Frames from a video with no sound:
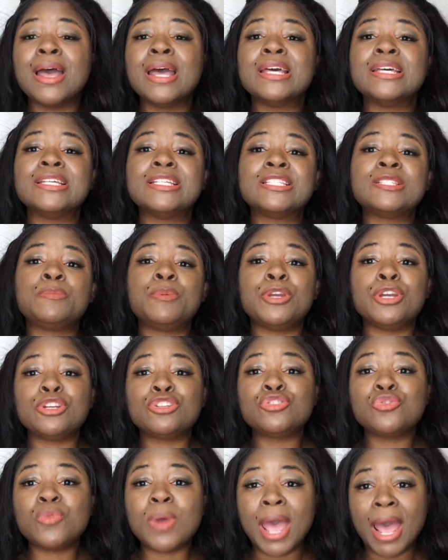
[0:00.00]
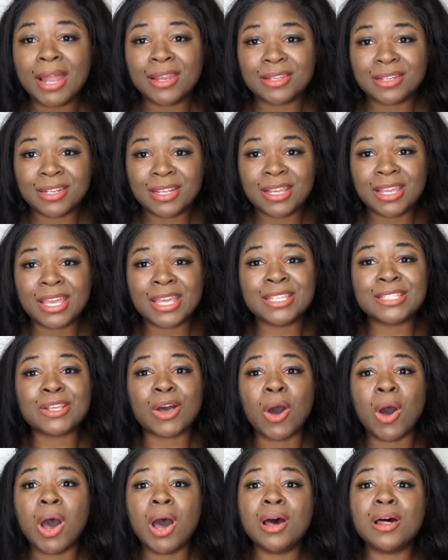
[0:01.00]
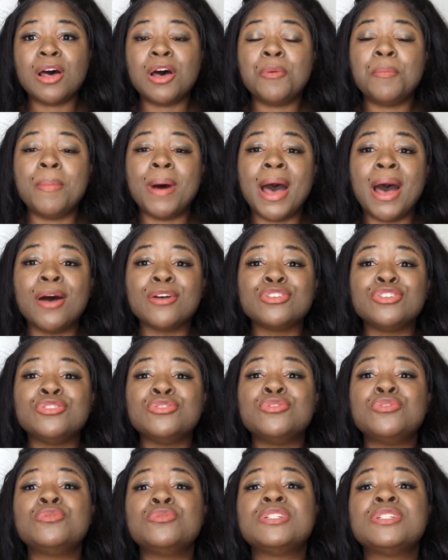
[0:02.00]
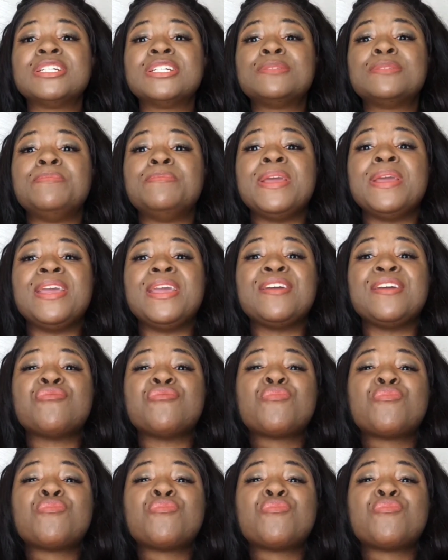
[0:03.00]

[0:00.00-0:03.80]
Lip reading: spirituality is all about you just being